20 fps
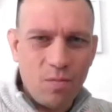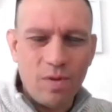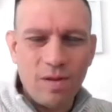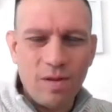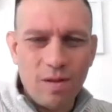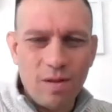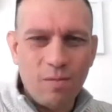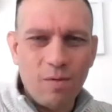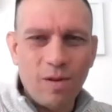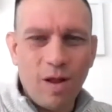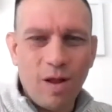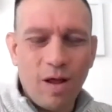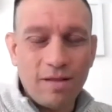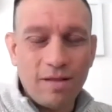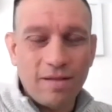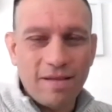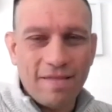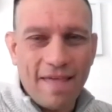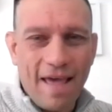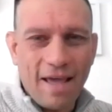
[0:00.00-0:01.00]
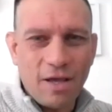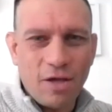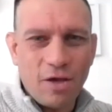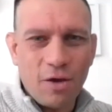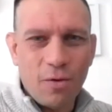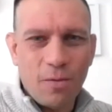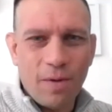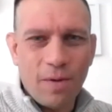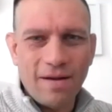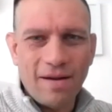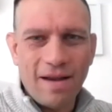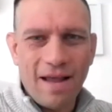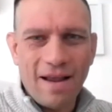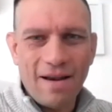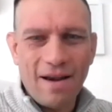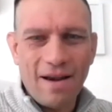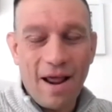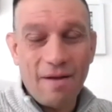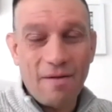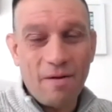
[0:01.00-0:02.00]
would like to thank you
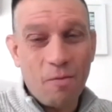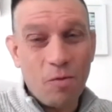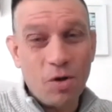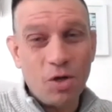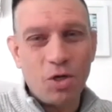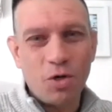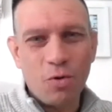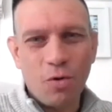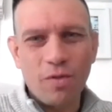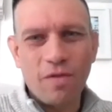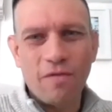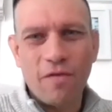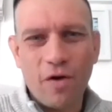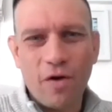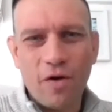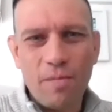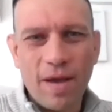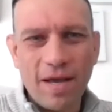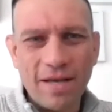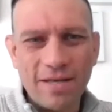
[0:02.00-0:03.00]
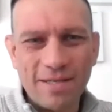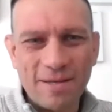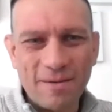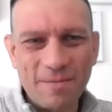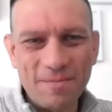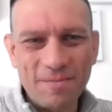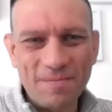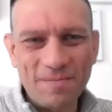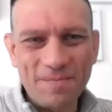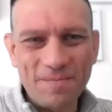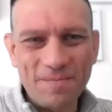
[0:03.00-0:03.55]
and wish you all the very best.